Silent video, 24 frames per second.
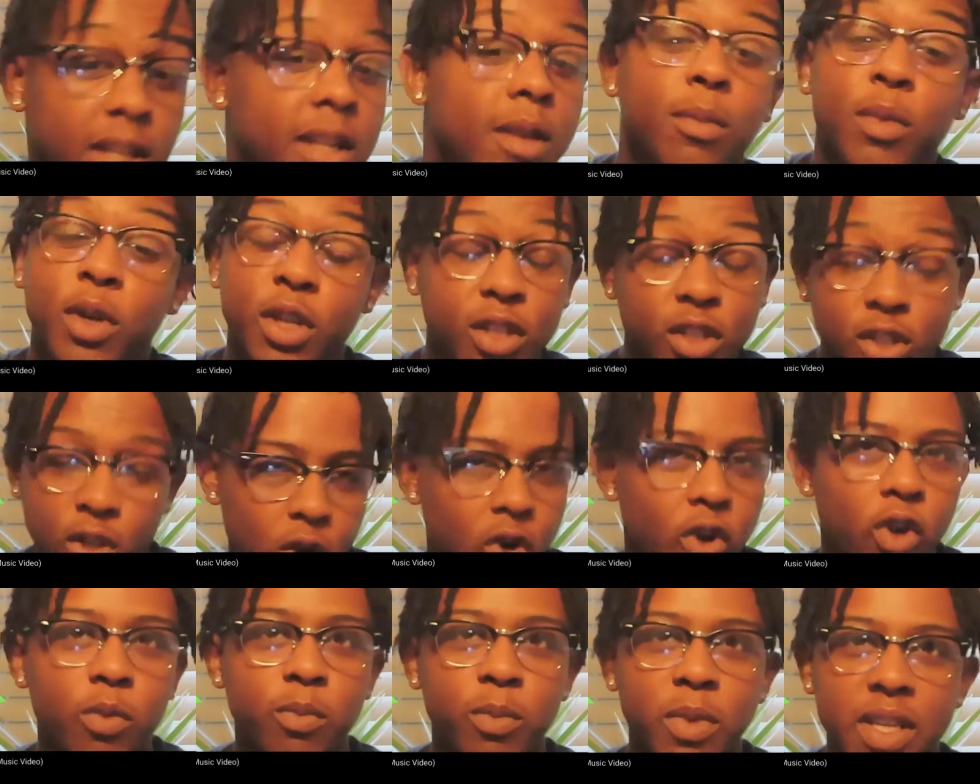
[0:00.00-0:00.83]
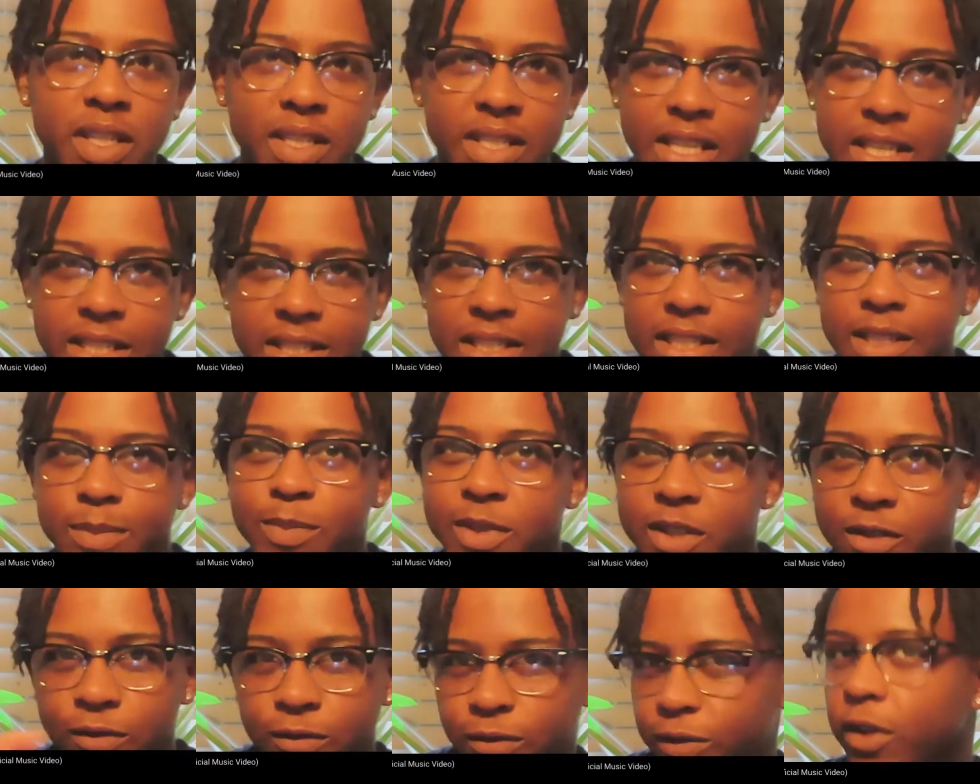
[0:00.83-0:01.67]
them guitar beats, he just
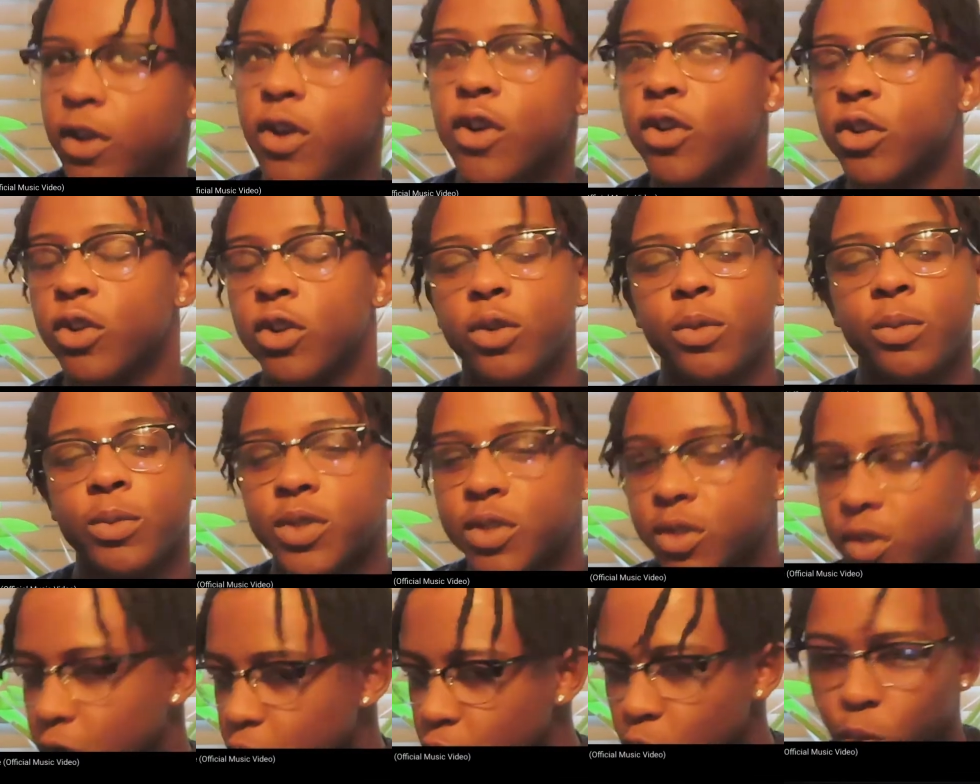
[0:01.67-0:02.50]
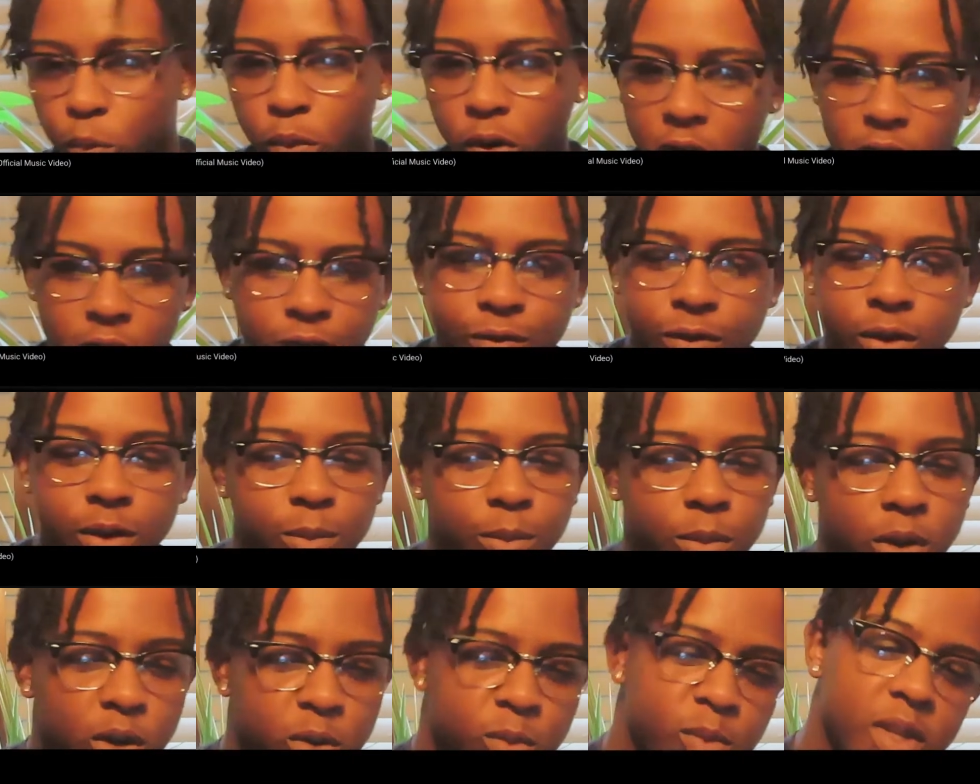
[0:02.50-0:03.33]
be flowing on them so
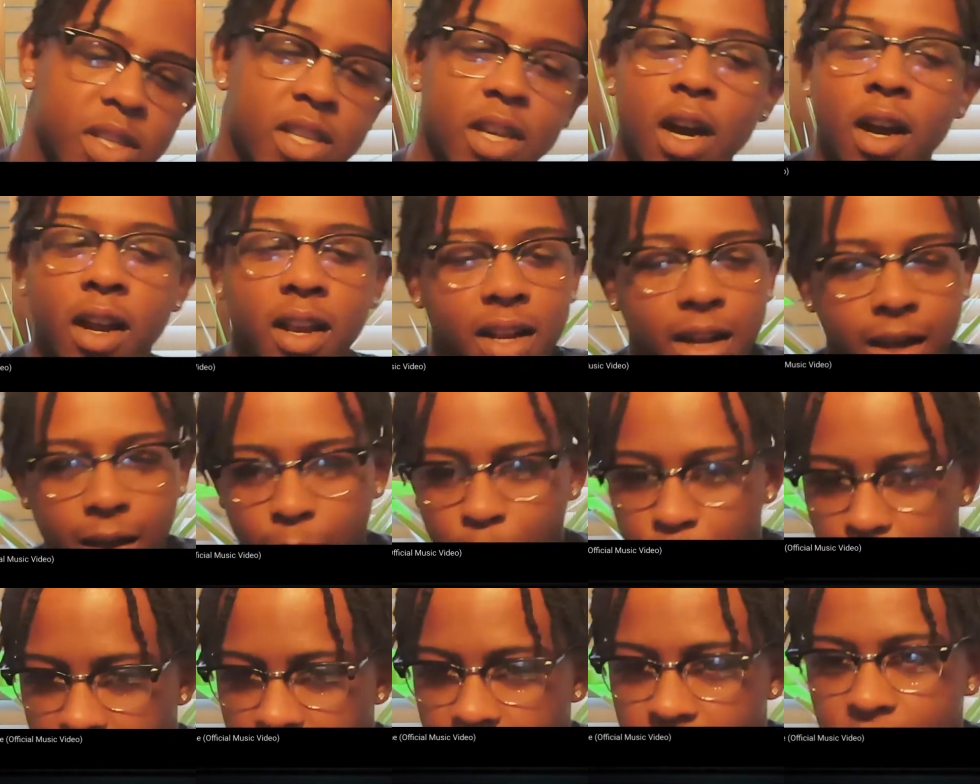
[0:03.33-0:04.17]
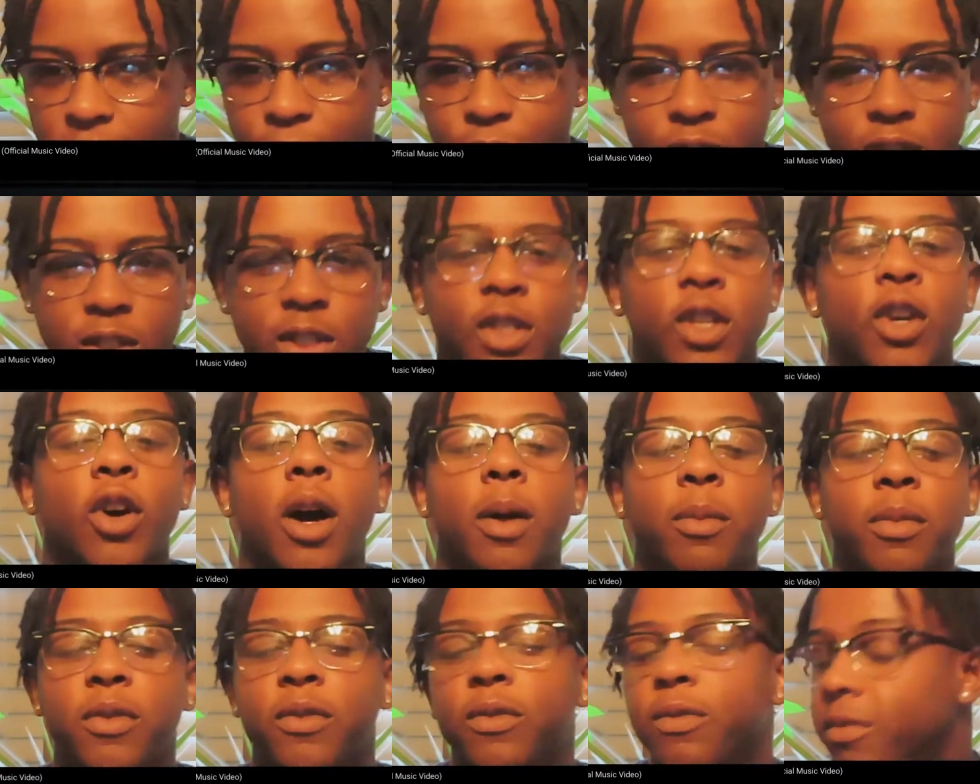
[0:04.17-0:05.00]
perfect, bro. Be talking that pain for sure.
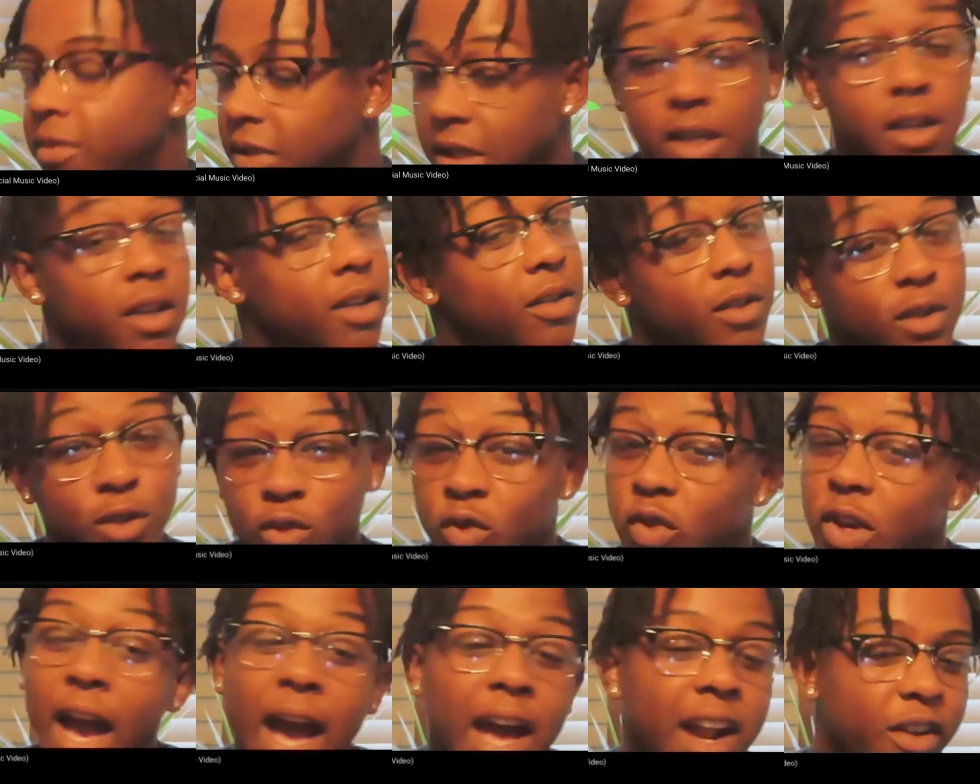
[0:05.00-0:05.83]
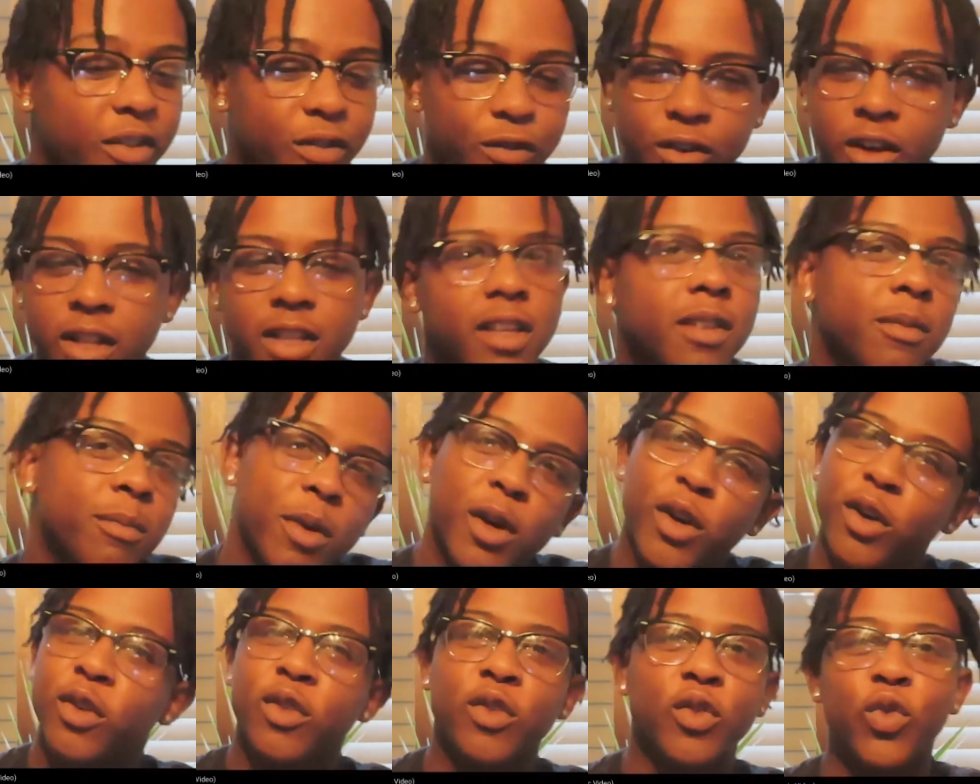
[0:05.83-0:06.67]
I be, you gotta feel it,
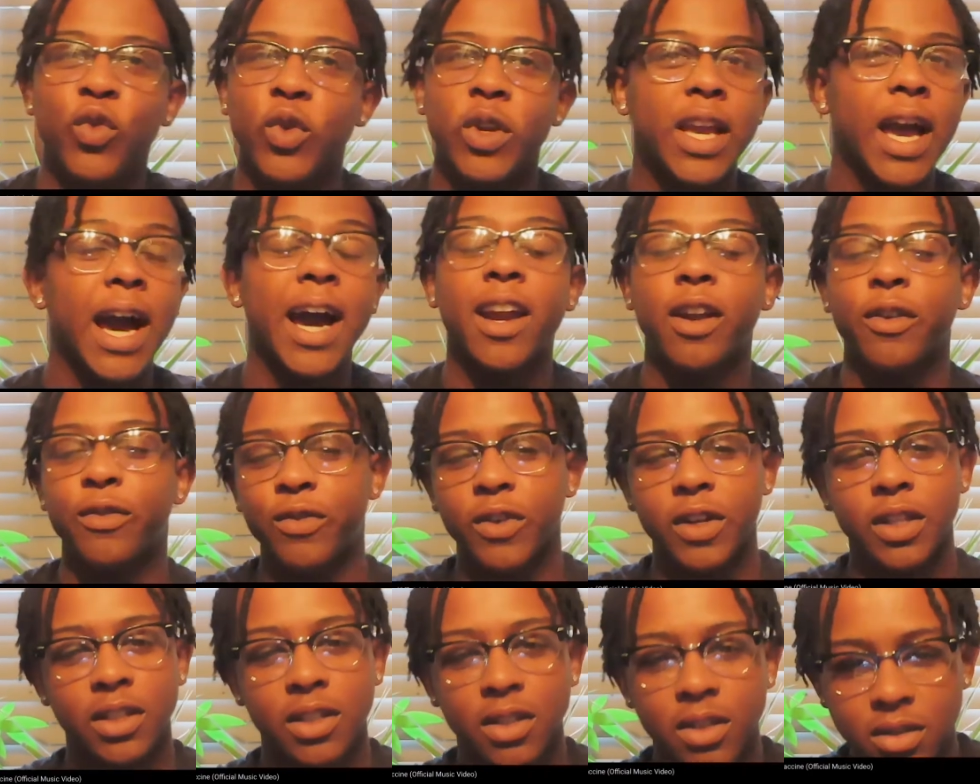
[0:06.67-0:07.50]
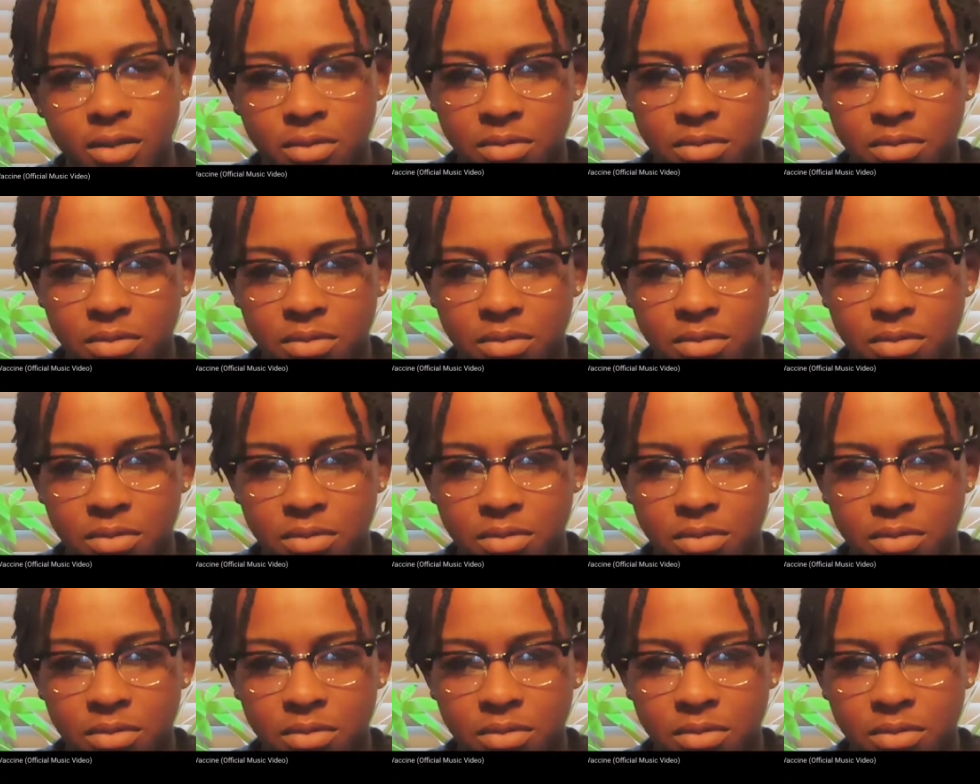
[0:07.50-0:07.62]
bro. You gotta feel it.